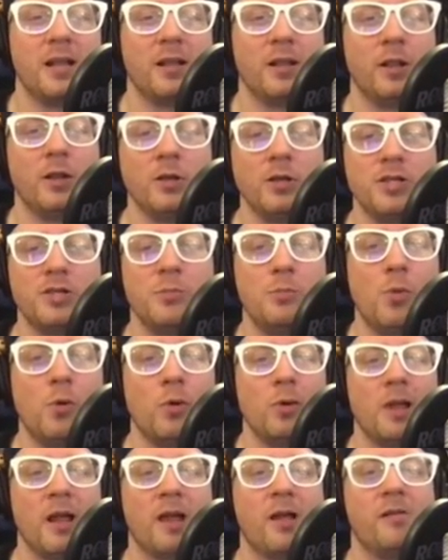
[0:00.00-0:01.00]
looks
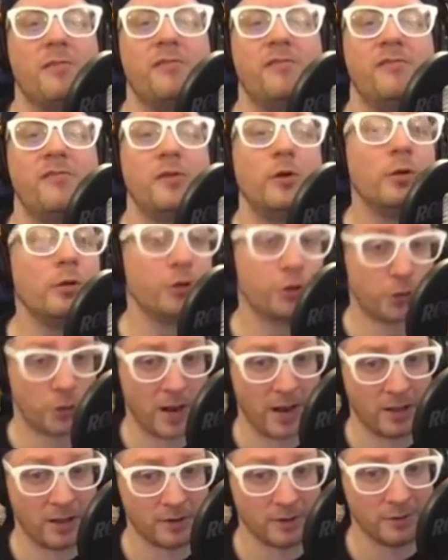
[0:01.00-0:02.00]
more like a full
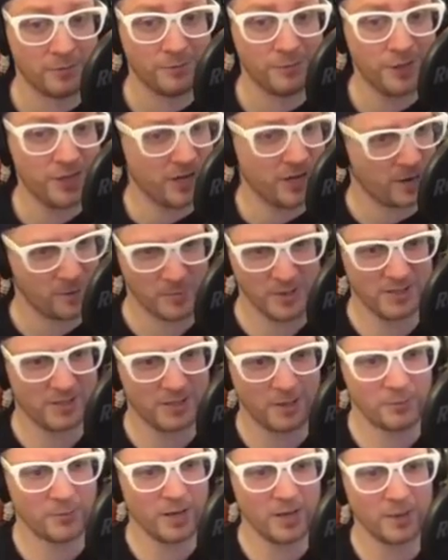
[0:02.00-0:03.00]
trailer. Did I miss
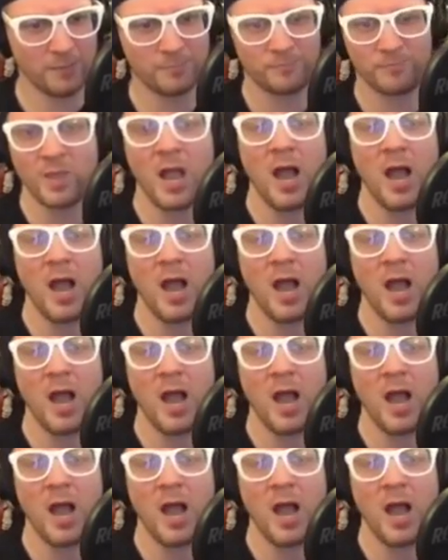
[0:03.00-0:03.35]
something?